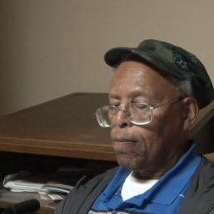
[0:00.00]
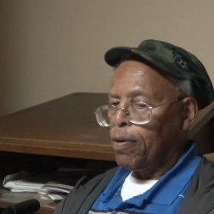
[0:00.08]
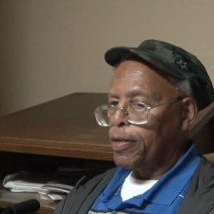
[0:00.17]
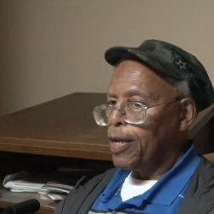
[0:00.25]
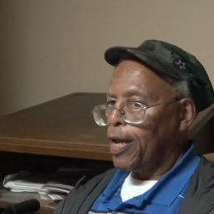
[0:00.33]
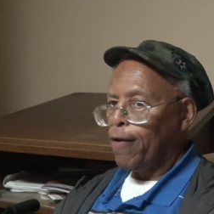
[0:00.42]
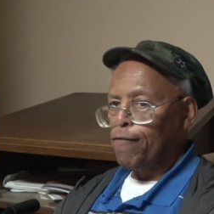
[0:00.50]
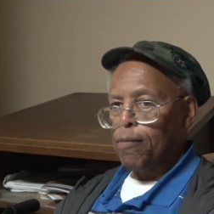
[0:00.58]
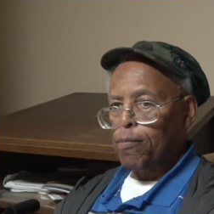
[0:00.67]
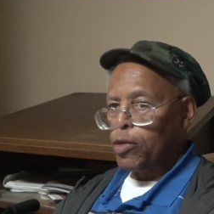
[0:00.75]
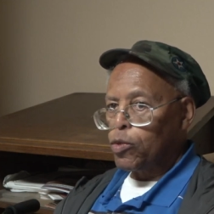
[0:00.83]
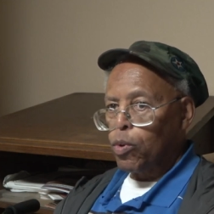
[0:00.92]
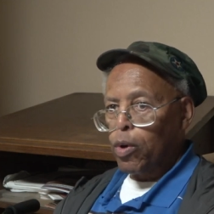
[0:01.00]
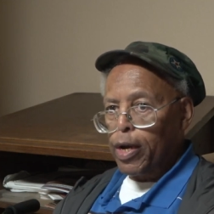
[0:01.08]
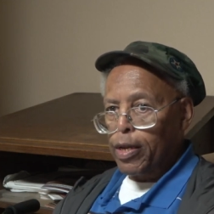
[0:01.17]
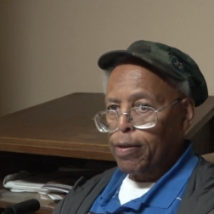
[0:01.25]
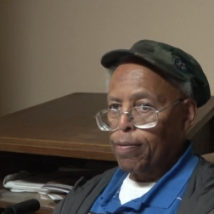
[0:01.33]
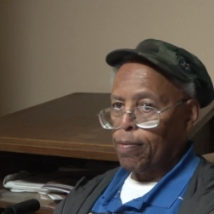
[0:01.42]
But they have to be
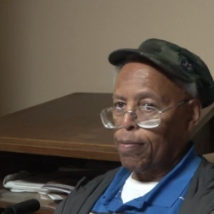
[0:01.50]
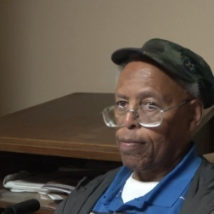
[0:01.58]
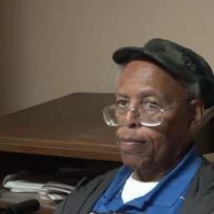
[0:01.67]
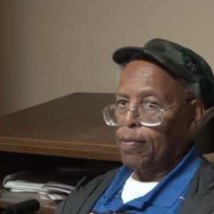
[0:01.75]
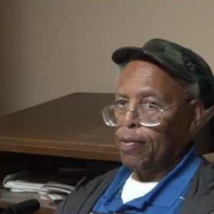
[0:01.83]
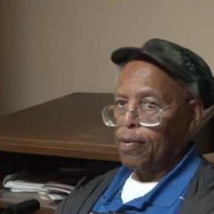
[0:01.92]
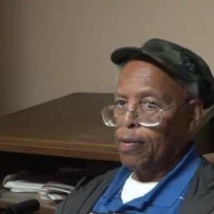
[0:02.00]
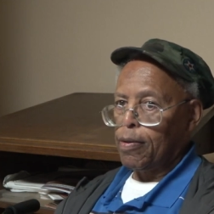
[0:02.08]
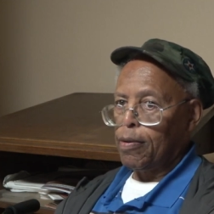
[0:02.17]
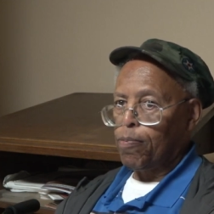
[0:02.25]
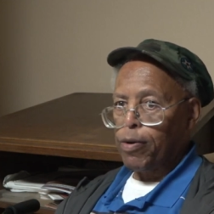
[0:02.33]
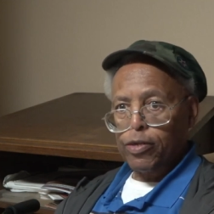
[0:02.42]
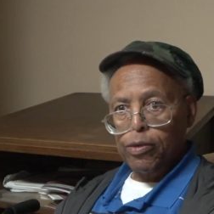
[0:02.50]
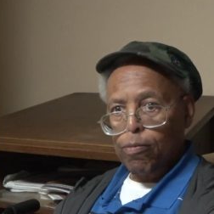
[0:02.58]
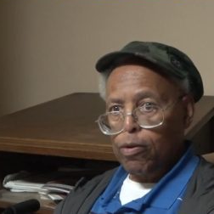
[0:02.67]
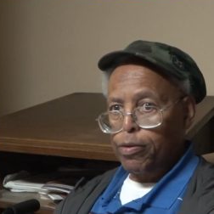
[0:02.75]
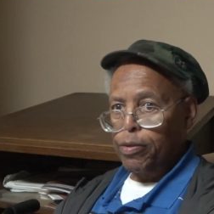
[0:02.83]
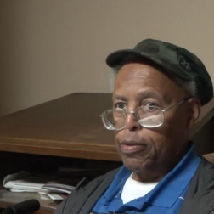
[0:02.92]
taught the
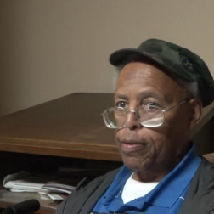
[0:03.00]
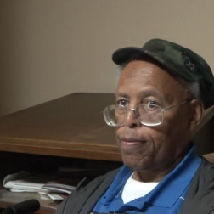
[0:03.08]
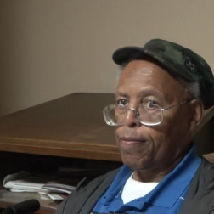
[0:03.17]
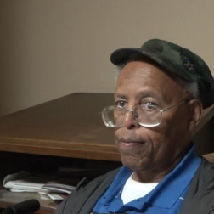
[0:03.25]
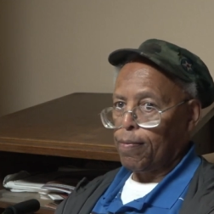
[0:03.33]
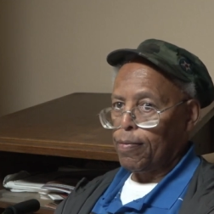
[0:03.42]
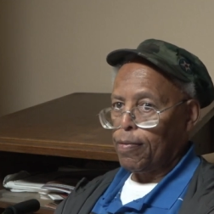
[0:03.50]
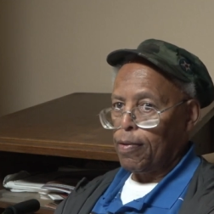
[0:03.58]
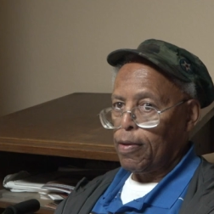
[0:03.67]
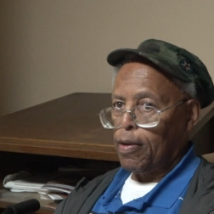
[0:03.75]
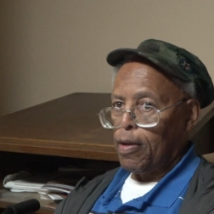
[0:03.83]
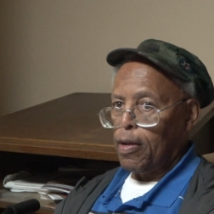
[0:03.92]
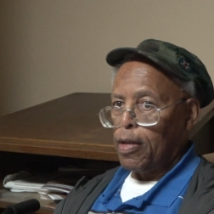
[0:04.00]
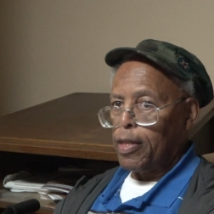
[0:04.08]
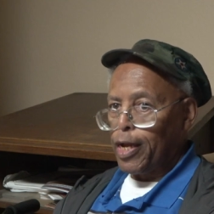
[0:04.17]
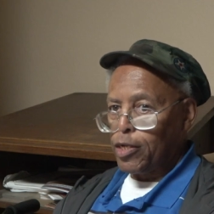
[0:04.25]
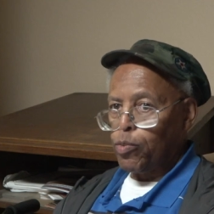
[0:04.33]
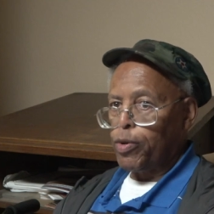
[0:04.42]
principles.
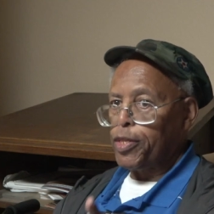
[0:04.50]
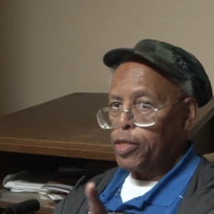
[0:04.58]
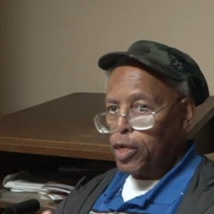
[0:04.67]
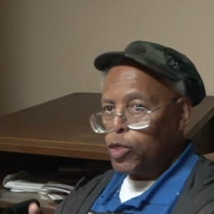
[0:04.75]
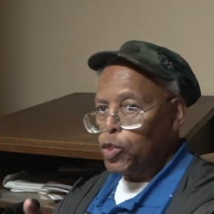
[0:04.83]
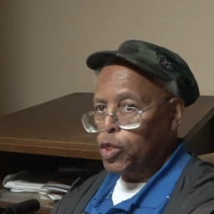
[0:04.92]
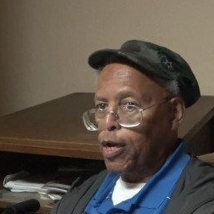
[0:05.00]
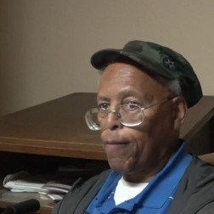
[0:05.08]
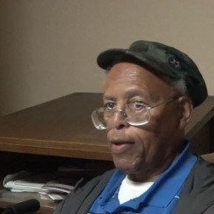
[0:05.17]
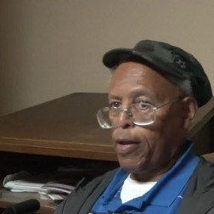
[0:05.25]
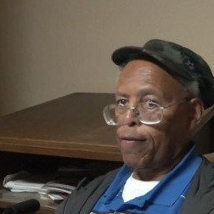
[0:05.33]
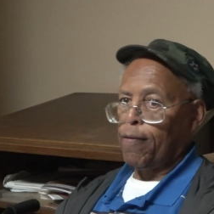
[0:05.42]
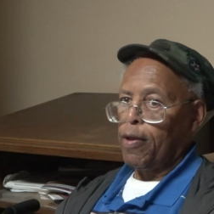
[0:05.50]
That's where the teachers come in.